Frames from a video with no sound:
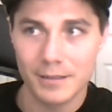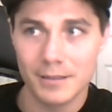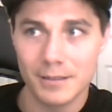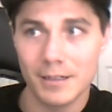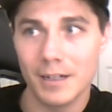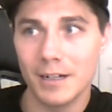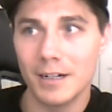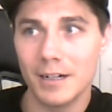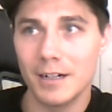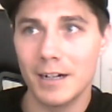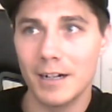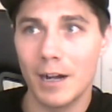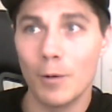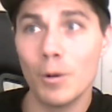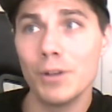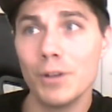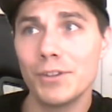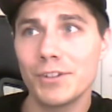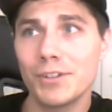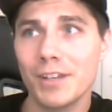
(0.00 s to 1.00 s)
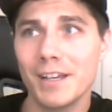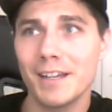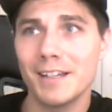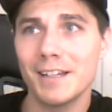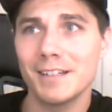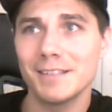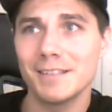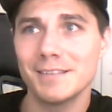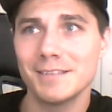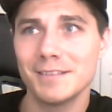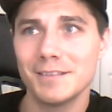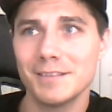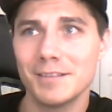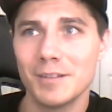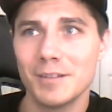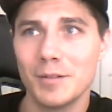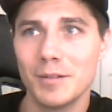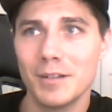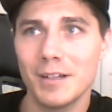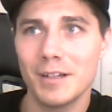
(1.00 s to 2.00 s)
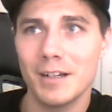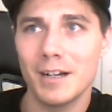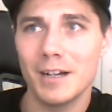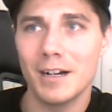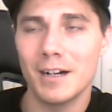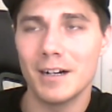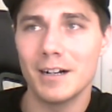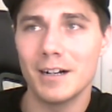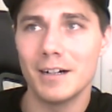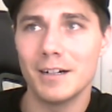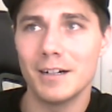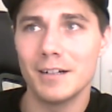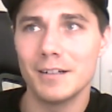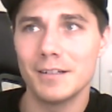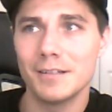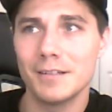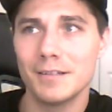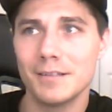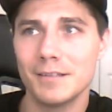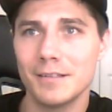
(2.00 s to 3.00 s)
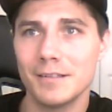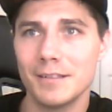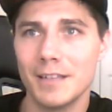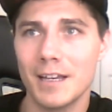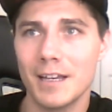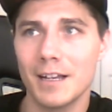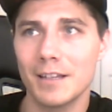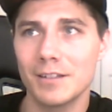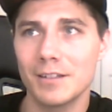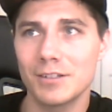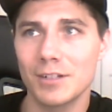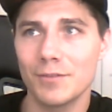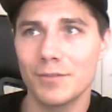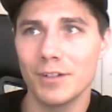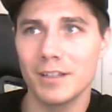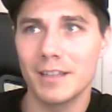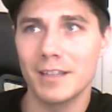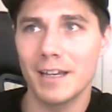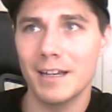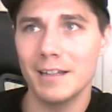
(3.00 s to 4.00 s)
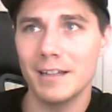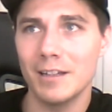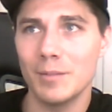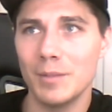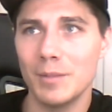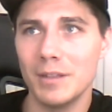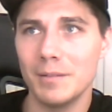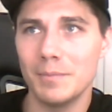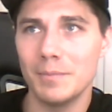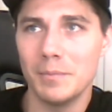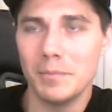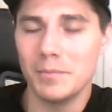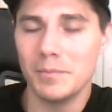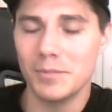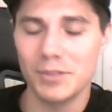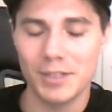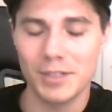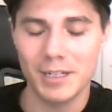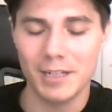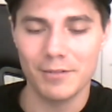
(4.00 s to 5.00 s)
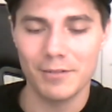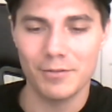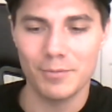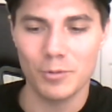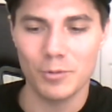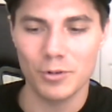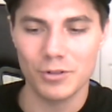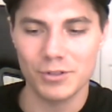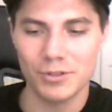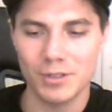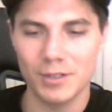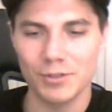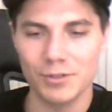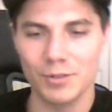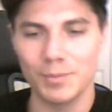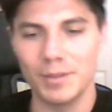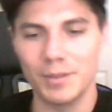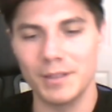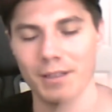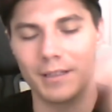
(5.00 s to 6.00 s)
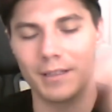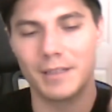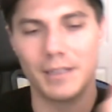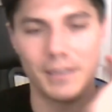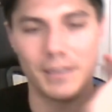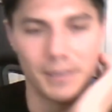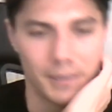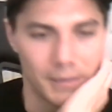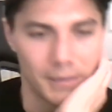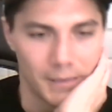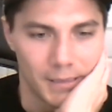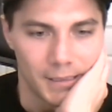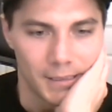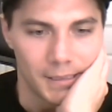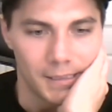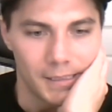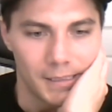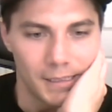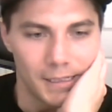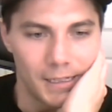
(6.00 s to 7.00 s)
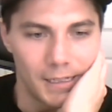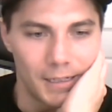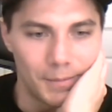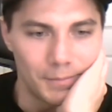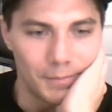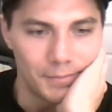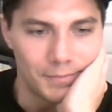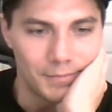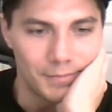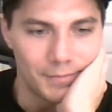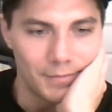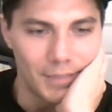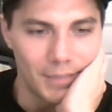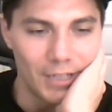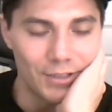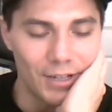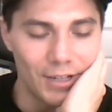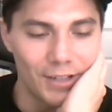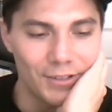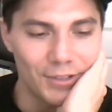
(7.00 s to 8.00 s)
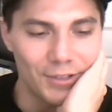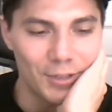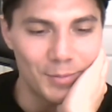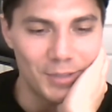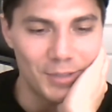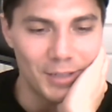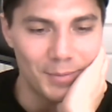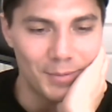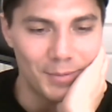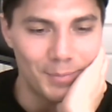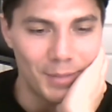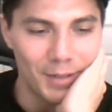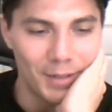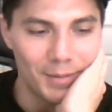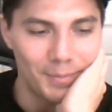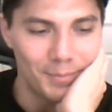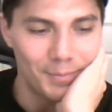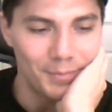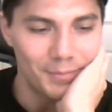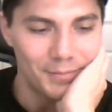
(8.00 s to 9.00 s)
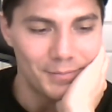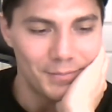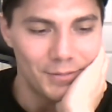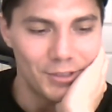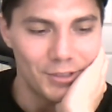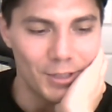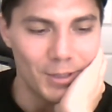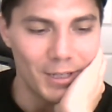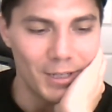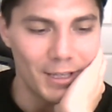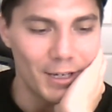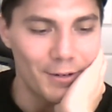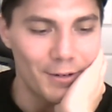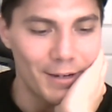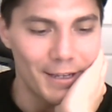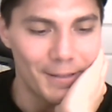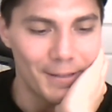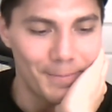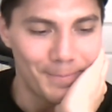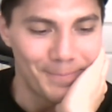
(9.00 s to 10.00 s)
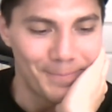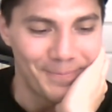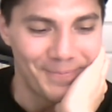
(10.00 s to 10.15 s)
I would say, stuff like that. It'd be sick if more studios were being like that. They just got scooped up by Sony though, right?